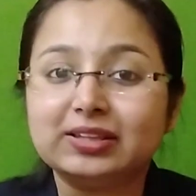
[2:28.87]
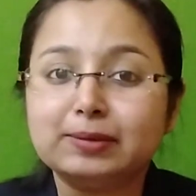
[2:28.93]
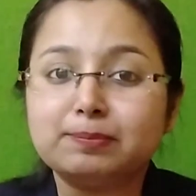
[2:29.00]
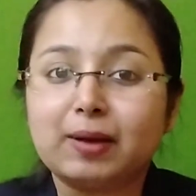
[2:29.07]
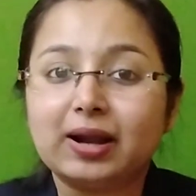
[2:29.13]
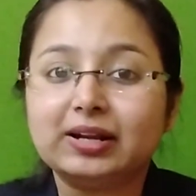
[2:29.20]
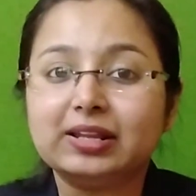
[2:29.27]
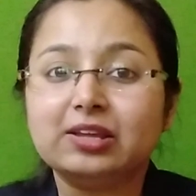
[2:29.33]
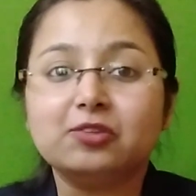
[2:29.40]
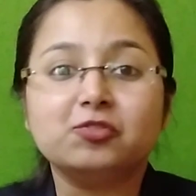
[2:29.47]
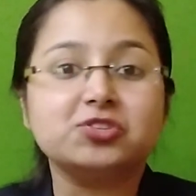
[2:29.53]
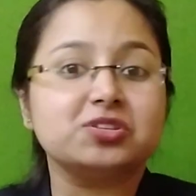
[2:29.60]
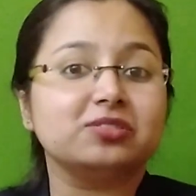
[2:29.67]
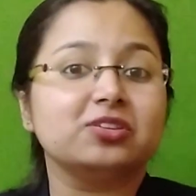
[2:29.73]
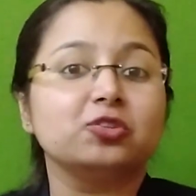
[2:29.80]
Party,
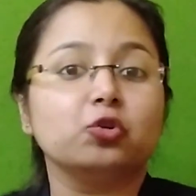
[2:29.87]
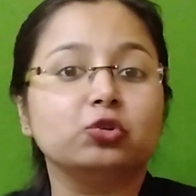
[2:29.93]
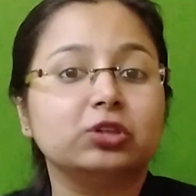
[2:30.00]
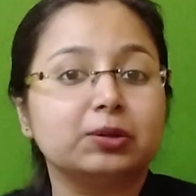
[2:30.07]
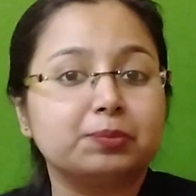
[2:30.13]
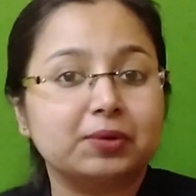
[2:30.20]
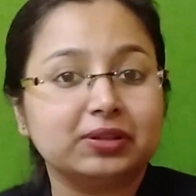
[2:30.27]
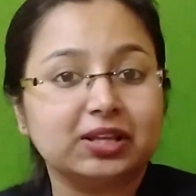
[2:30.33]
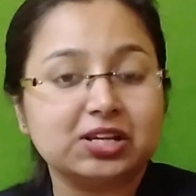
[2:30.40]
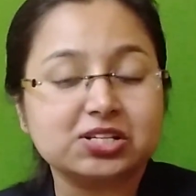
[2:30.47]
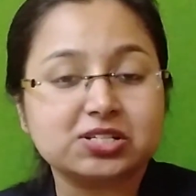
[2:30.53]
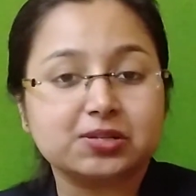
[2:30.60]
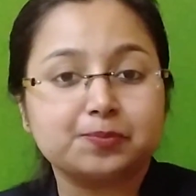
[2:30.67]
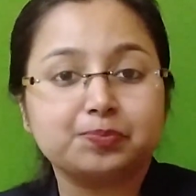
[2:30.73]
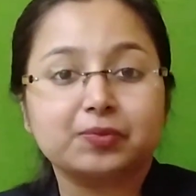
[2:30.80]
which is in Uttar
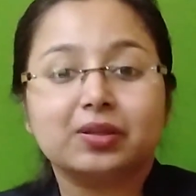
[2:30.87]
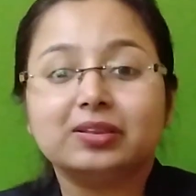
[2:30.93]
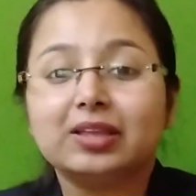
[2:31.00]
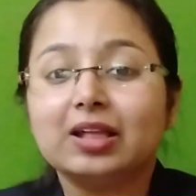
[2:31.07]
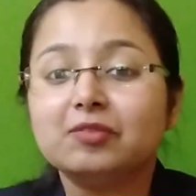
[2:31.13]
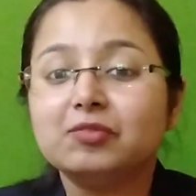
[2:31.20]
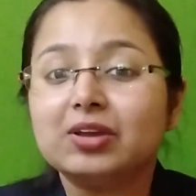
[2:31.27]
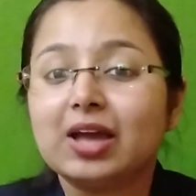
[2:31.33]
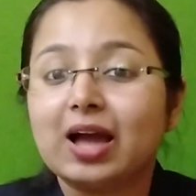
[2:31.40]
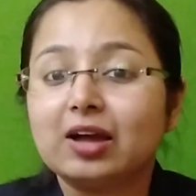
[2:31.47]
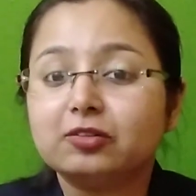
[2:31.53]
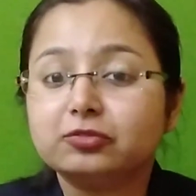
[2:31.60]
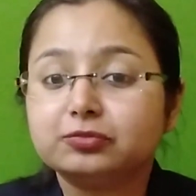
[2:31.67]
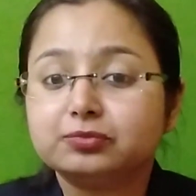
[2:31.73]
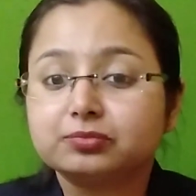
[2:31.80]
Pradesh, then we
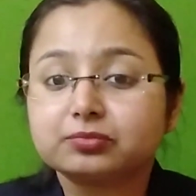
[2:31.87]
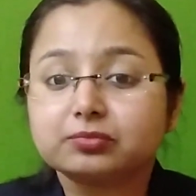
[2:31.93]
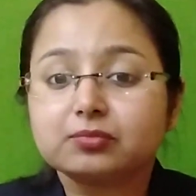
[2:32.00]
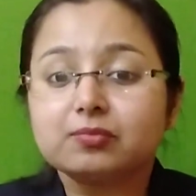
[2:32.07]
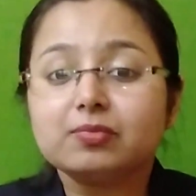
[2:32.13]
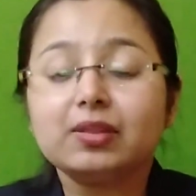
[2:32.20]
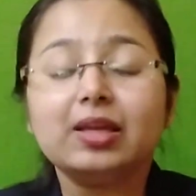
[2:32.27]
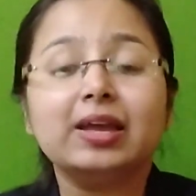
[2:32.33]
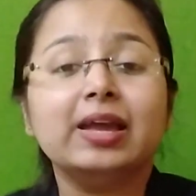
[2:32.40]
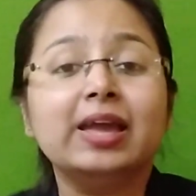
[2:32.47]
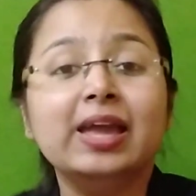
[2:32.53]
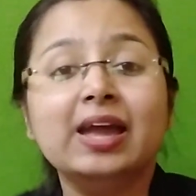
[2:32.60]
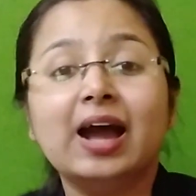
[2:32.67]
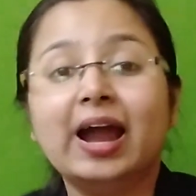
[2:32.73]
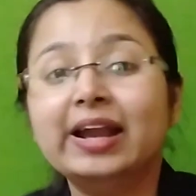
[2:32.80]
have
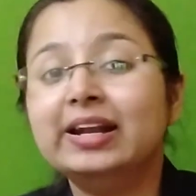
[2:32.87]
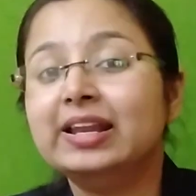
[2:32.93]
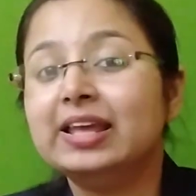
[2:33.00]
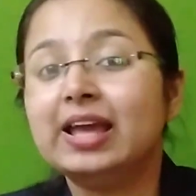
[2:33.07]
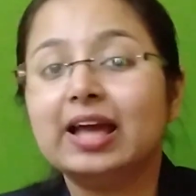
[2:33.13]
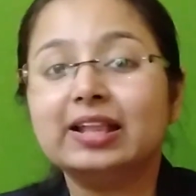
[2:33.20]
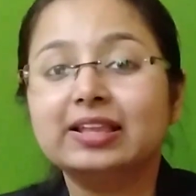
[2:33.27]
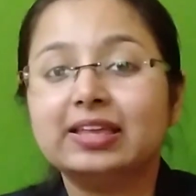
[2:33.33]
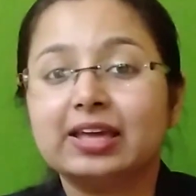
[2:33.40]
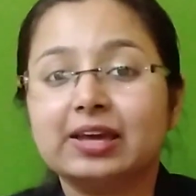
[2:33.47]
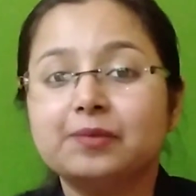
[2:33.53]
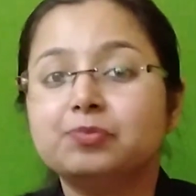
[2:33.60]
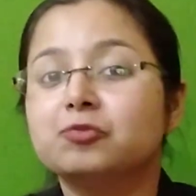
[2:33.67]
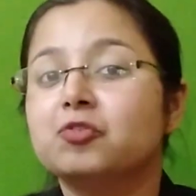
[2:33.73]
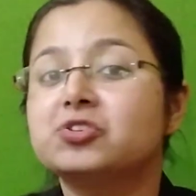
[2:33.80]

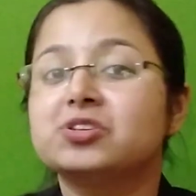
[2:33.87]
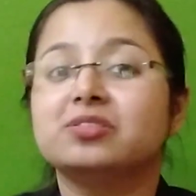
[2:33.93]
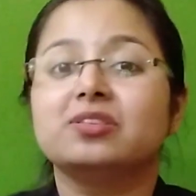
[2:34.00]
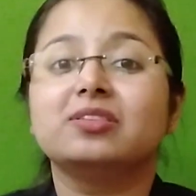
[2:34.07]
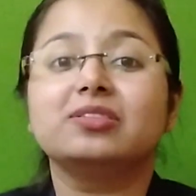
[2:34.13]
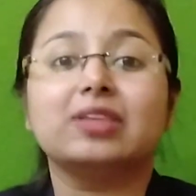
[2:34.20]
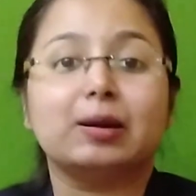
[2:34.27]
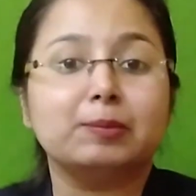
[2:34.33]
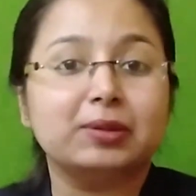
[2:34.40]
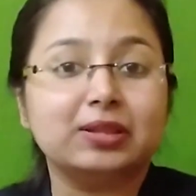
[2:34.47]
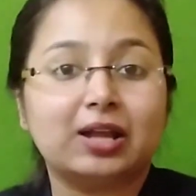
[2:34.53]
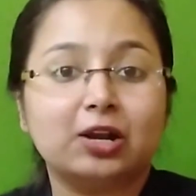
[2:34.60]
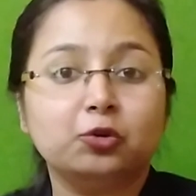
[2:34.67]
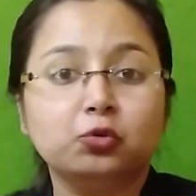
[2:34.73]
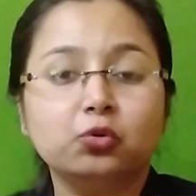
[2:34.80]
AIDNK, which is in Tamil
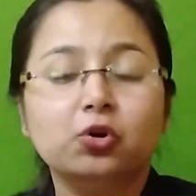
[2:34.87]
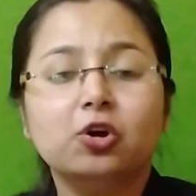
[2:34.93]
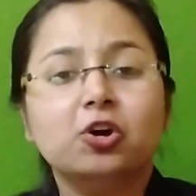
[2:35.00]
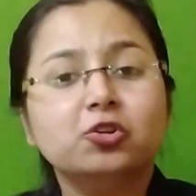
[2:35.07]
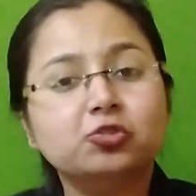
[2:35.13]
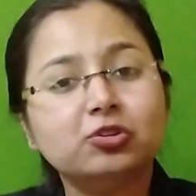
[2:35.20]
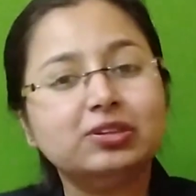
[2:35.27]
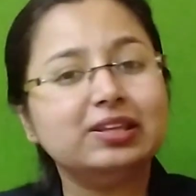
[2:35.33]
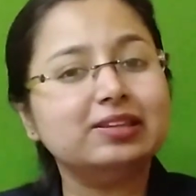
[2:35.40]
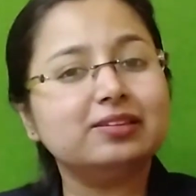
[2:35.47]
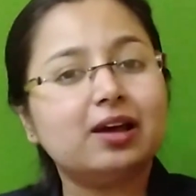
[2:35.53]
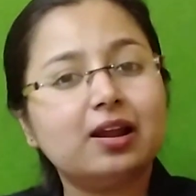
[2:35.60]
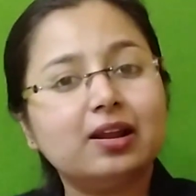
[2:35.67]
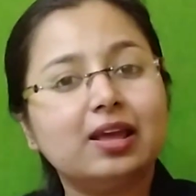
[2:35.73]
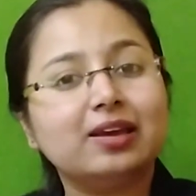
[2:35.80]
Nadu. So, these
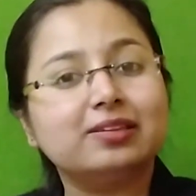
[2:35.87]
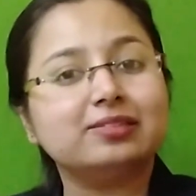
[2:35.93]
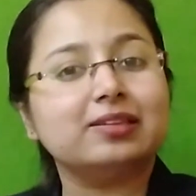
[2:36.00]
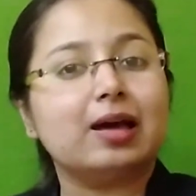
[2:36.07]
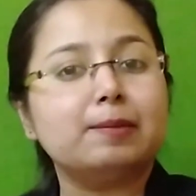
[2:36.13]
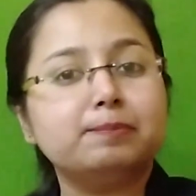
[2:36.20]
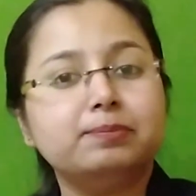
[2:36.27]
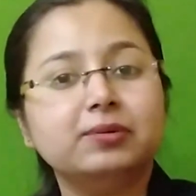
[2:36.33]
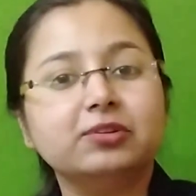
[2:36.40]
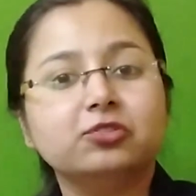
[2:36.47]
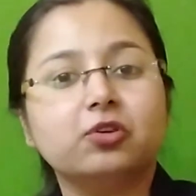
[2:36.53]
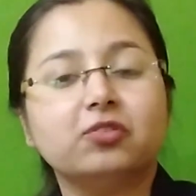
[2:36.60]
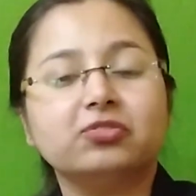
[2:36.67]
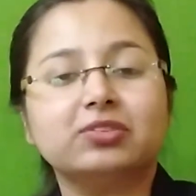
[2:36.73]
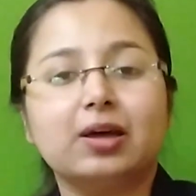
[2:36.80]
are examples
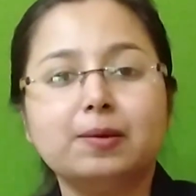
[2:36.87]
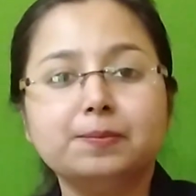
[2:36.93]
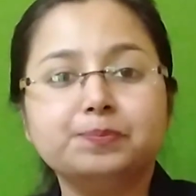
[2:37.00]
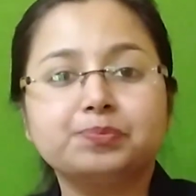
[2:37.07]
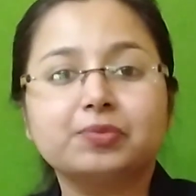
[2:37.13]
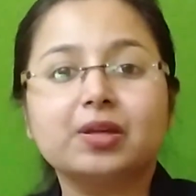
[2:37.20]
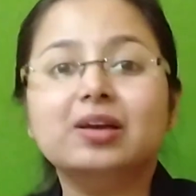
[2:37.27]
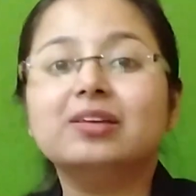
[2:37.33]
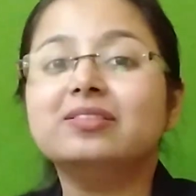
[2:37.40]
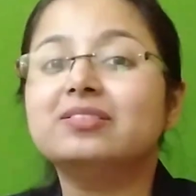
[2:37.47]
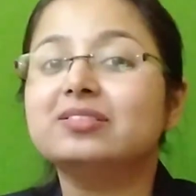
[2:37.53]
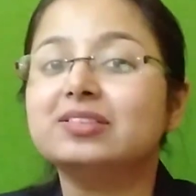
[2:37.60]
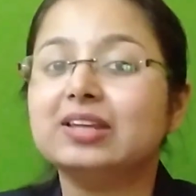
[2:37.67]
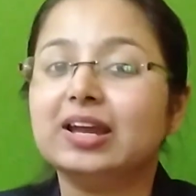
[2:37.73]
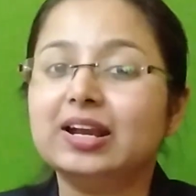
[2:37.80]
of some
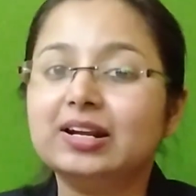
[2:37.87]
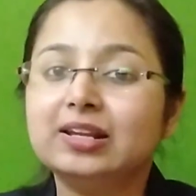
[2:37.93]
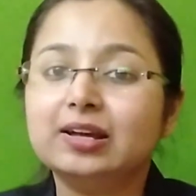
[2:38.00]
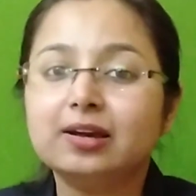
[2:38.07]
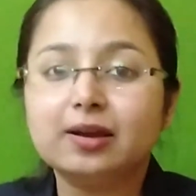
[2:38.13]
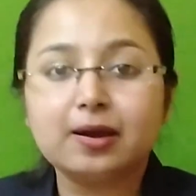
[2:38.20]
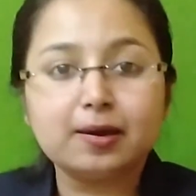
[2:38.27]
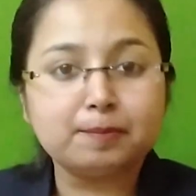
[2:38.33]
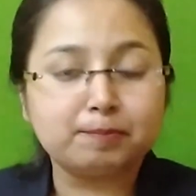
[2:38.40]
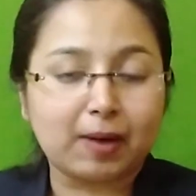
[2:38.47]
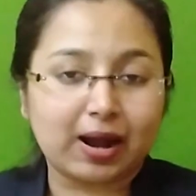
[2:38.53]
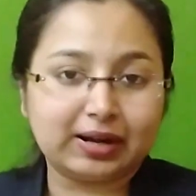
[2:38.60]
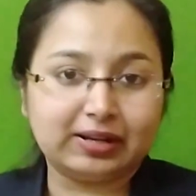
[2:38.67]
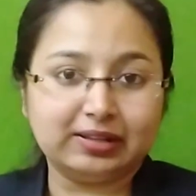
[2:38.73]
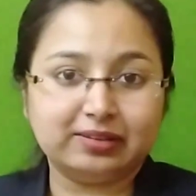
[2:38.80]
state
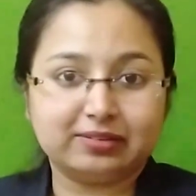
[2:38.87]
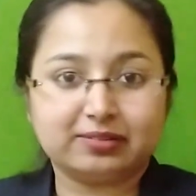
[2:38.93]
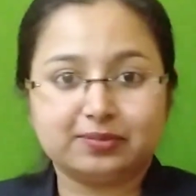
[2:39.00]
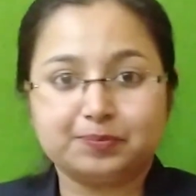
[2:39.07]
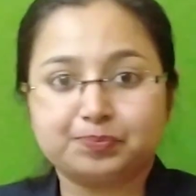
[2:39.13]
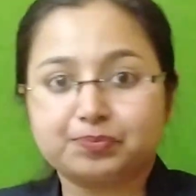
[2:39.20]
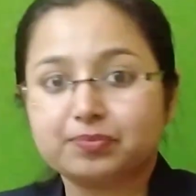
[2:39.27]
parties.